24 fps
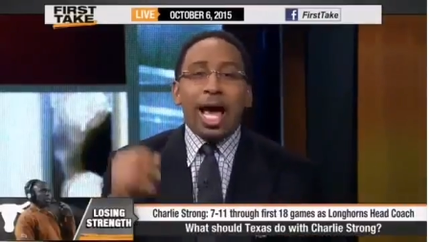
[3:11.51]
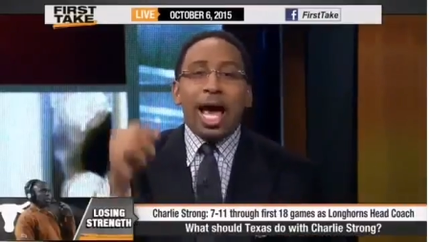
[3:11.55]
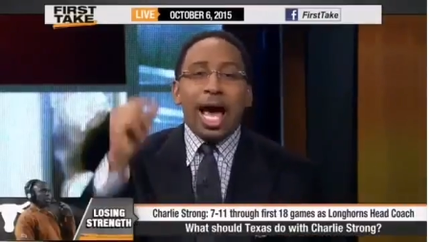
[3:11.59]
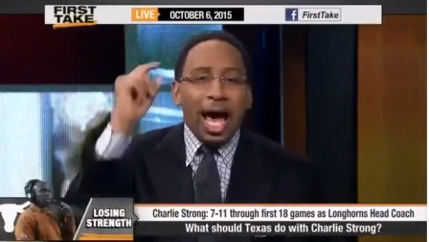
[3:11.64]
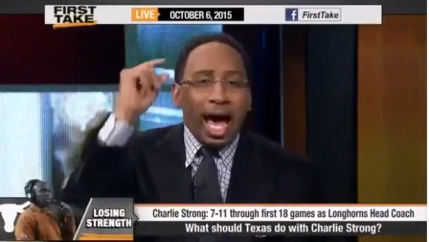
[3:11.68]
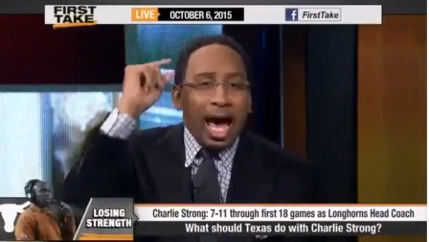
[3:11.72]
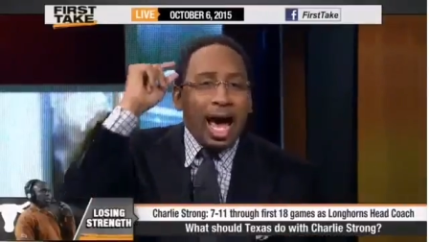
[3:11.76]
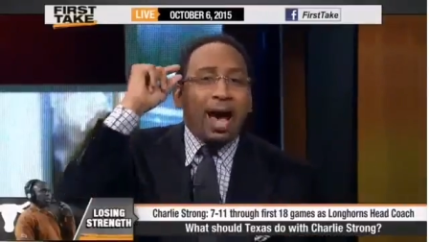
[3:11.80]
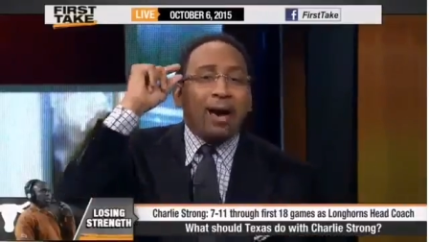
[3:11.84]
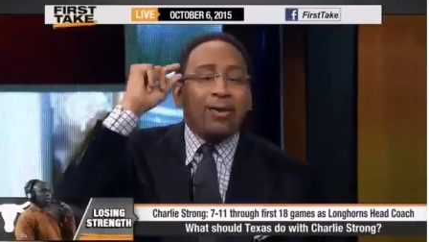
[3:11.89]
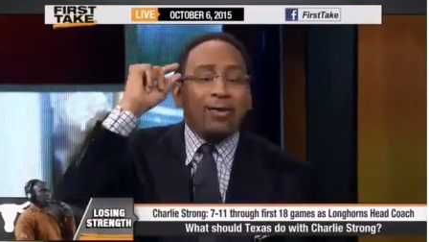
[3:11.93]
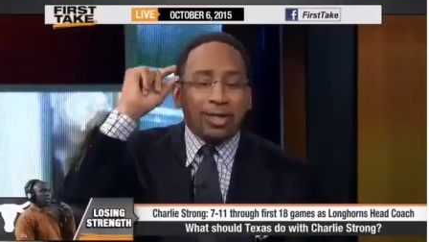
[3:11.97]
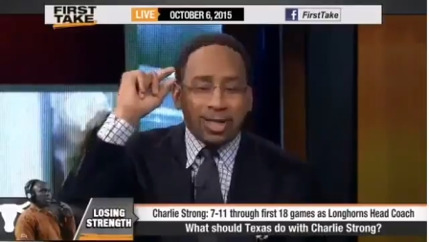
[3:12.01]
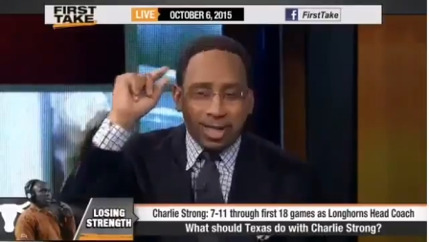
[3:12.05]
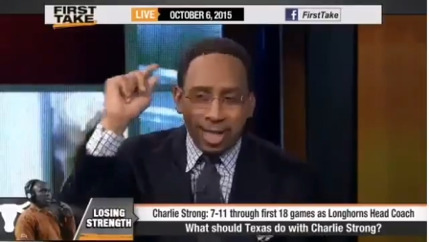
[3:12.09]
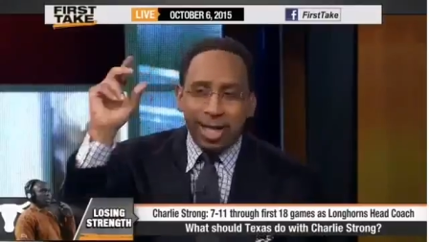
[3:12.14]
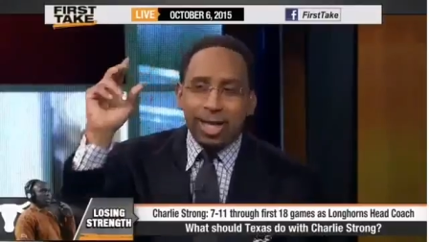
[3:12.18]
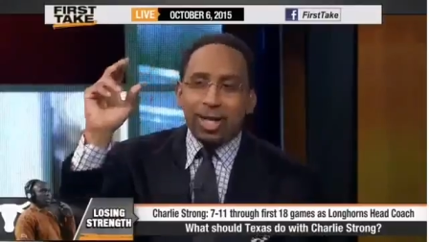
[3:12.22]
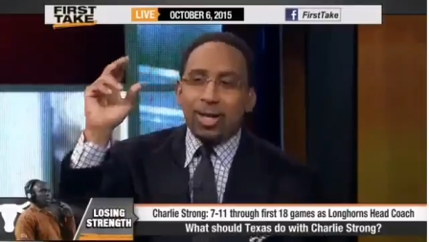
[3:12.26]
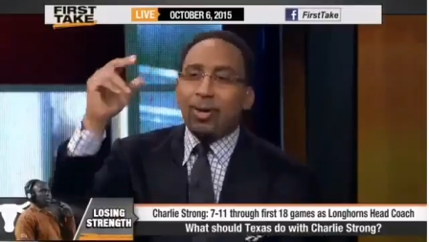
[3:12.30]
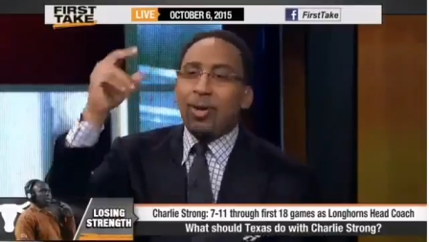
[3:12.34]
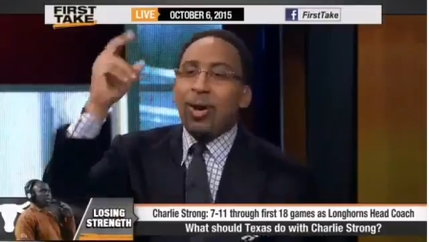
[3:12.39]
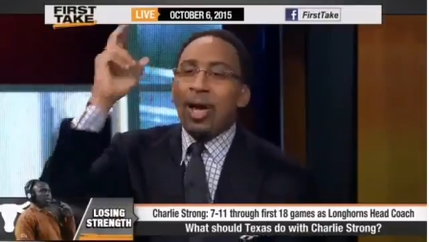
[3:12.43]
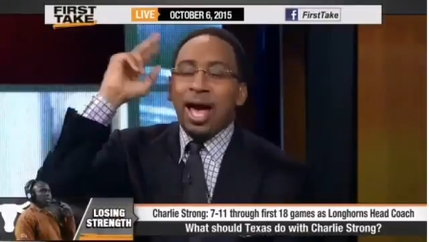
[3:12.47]

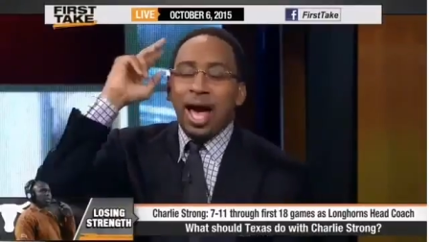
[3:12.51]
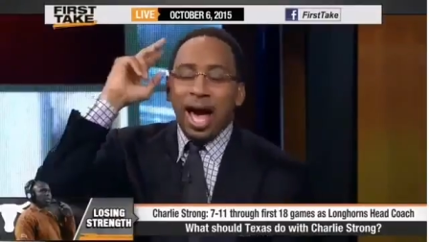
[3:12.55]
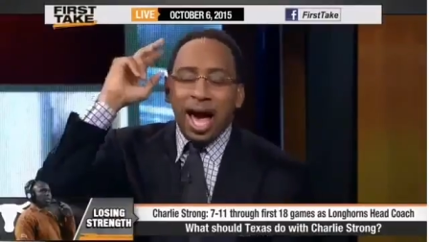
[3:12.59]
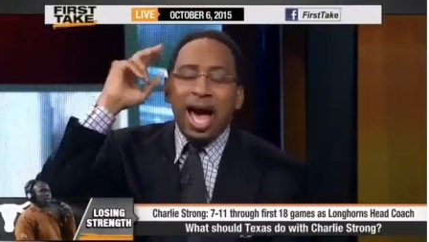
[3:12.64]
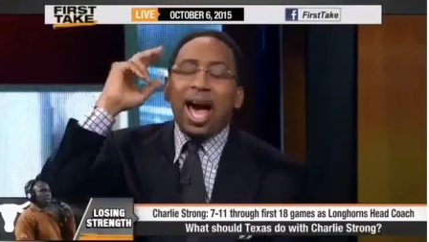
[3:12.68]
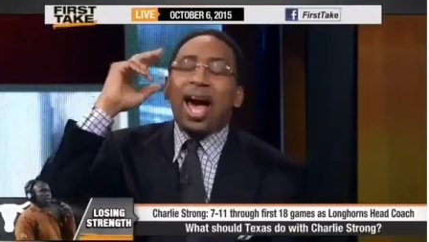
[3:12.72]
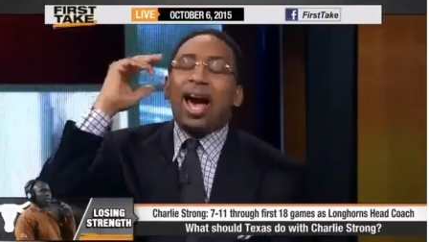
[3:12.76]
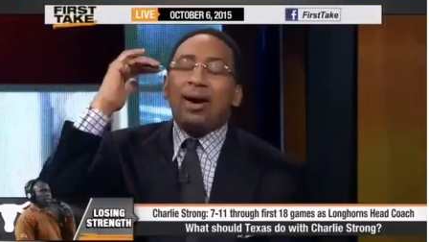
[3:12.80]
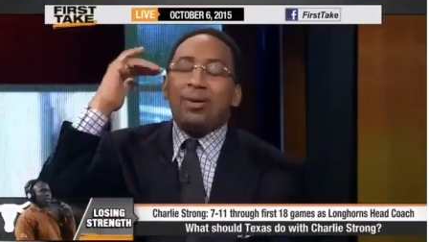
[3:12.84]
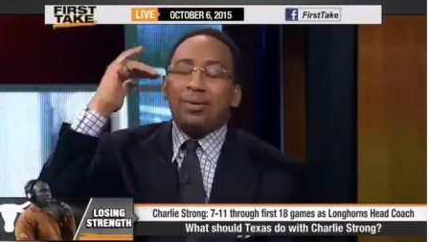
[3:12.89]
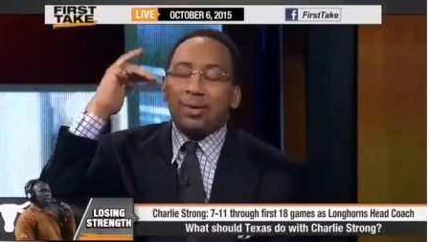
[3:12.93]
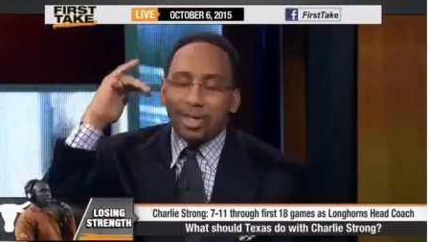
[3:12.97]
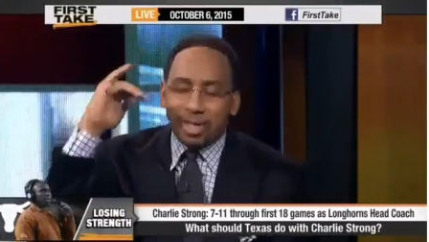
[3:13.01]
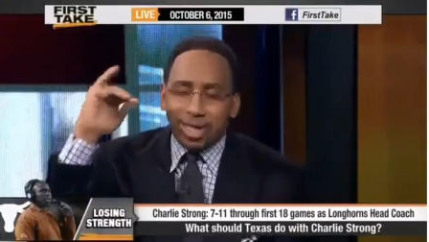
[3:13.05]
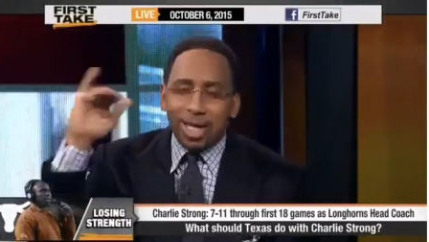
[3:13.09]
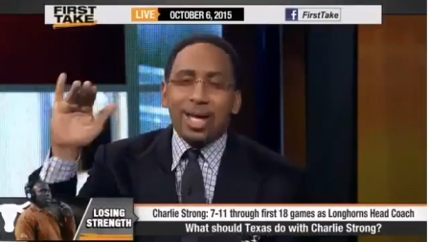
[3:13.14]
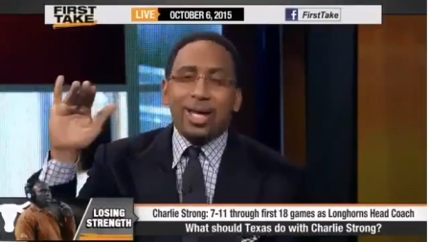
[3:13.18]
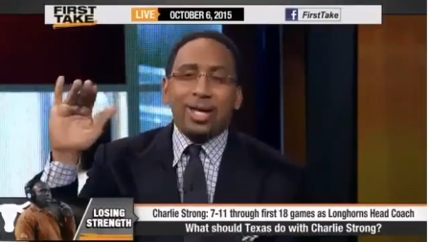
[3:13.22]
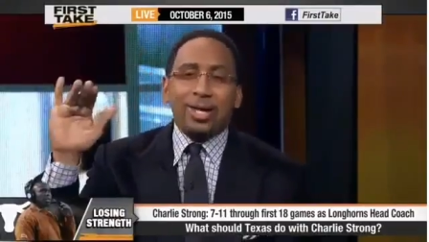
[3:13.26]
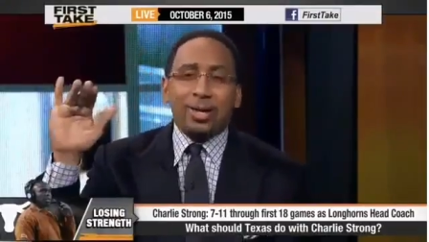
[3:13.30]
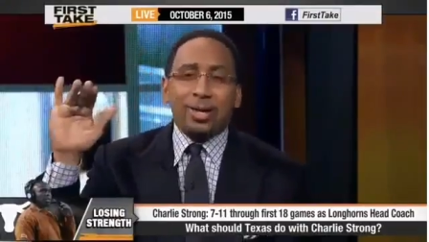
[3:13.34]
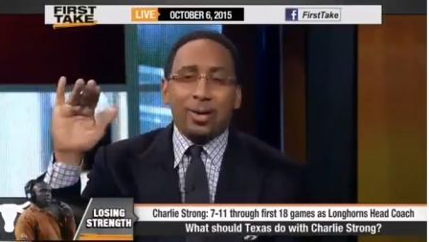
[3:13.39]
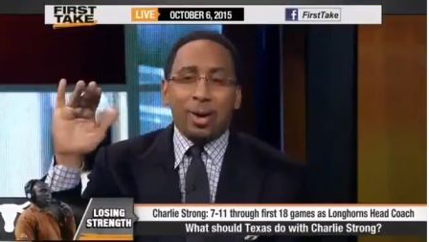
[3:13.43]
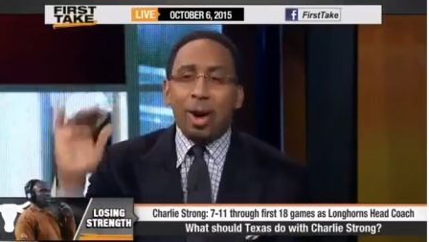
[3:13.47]
it. How
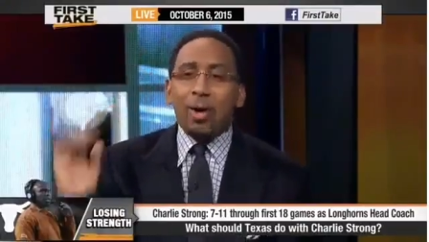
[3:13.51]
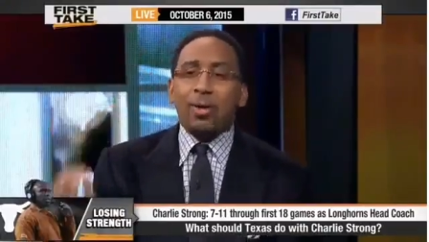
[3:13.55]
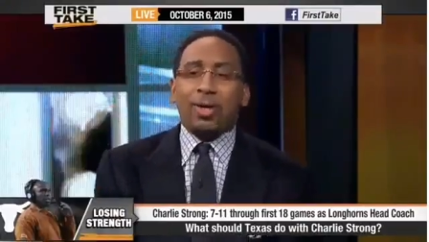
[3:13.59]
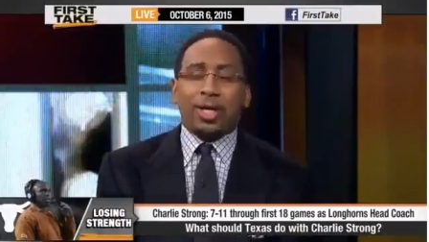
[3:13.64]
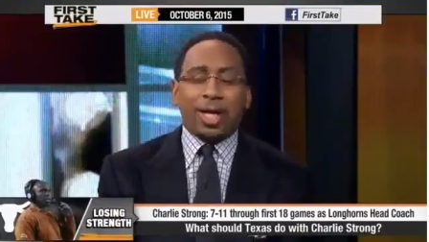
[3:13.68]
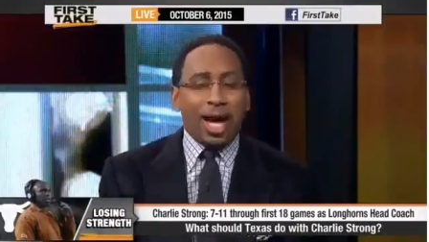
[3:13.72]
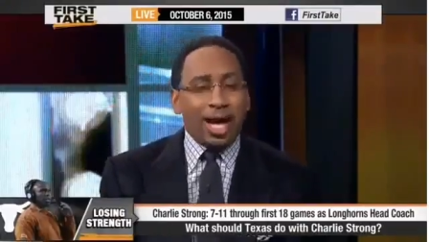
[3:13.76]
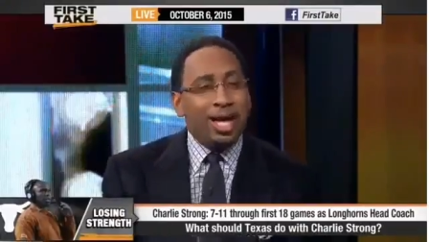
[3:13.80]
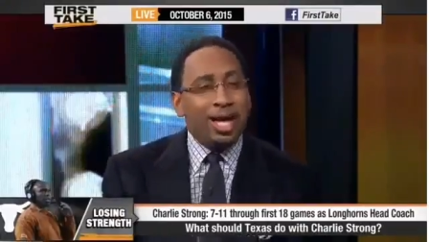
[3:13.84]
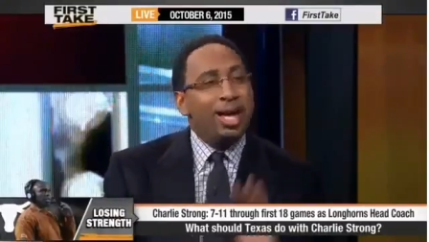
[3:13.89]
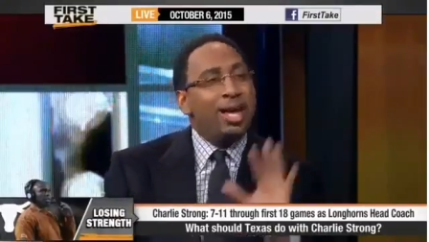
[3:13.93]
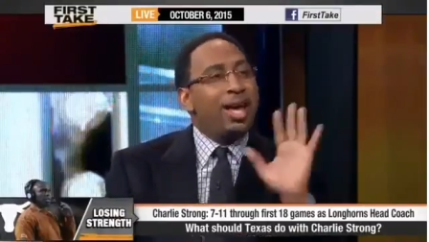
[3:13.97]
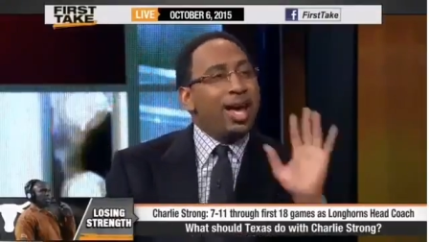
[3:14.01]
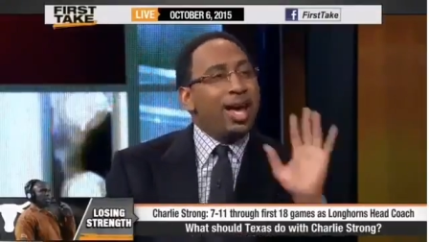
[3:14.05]
do? Okay.